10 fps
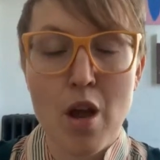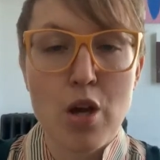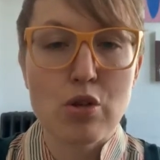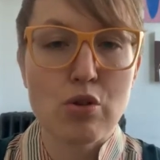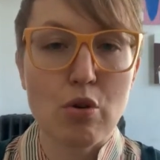
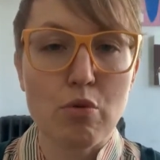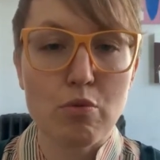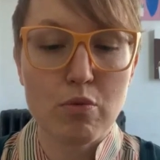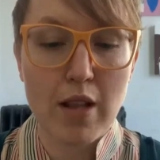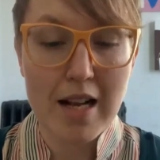
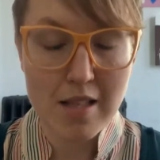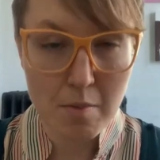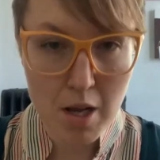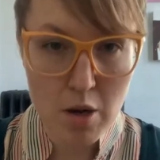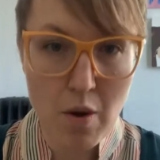So that's
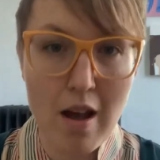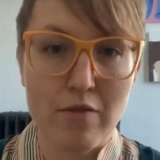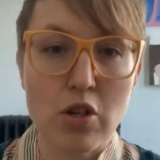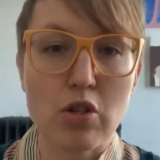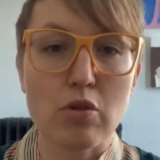something you have
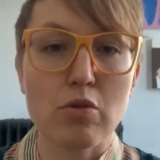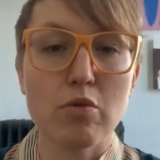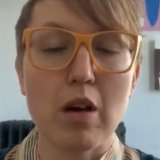to do.